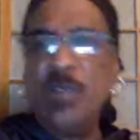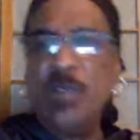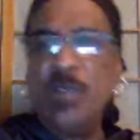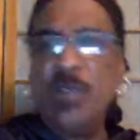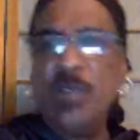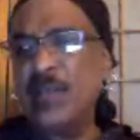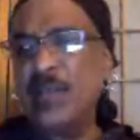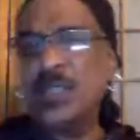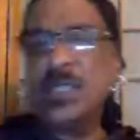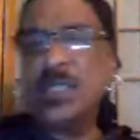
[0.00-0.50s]
Sit
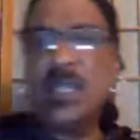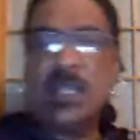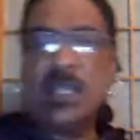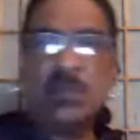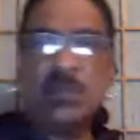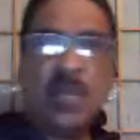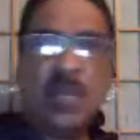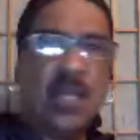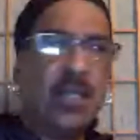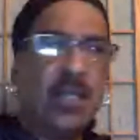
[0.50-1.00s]
down, have a
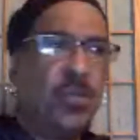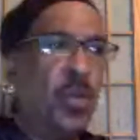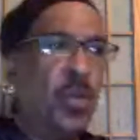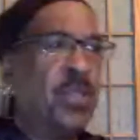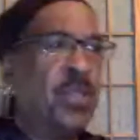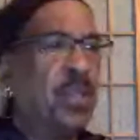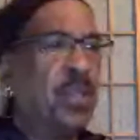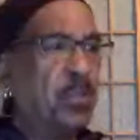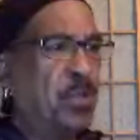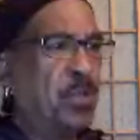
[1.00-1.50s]
seat, man.
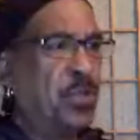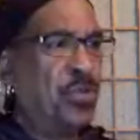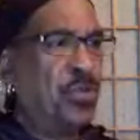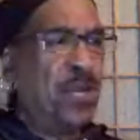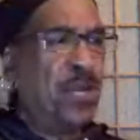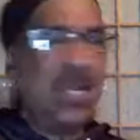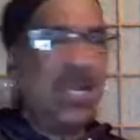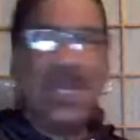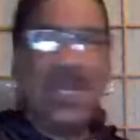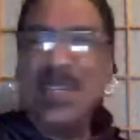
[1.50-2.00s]
You want something
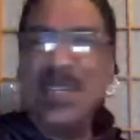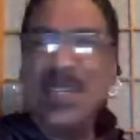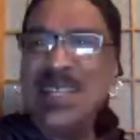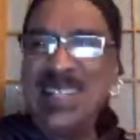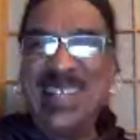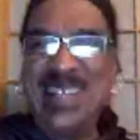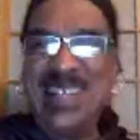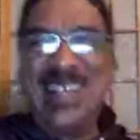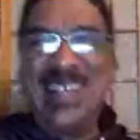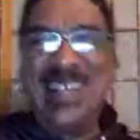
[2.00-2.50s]
to drink?
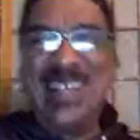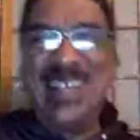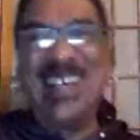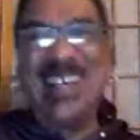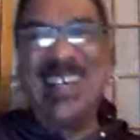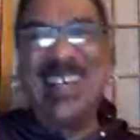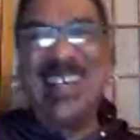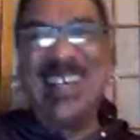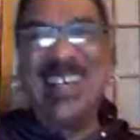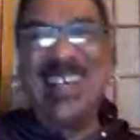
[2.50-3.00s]
And
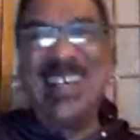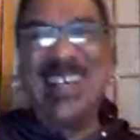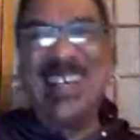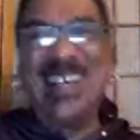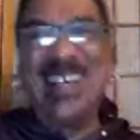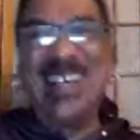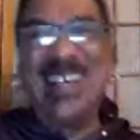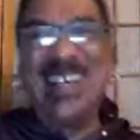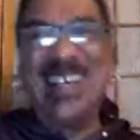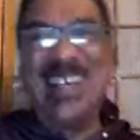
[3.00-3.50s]

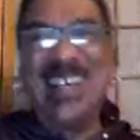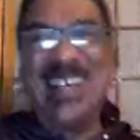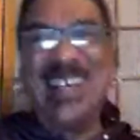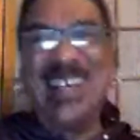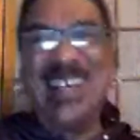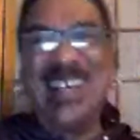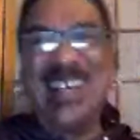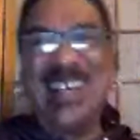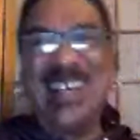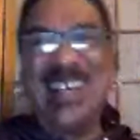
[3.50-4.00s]

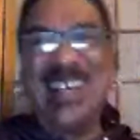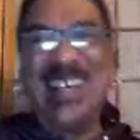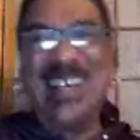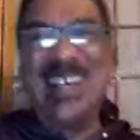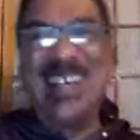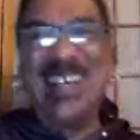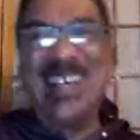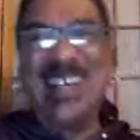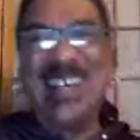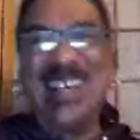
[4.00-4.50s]
he was a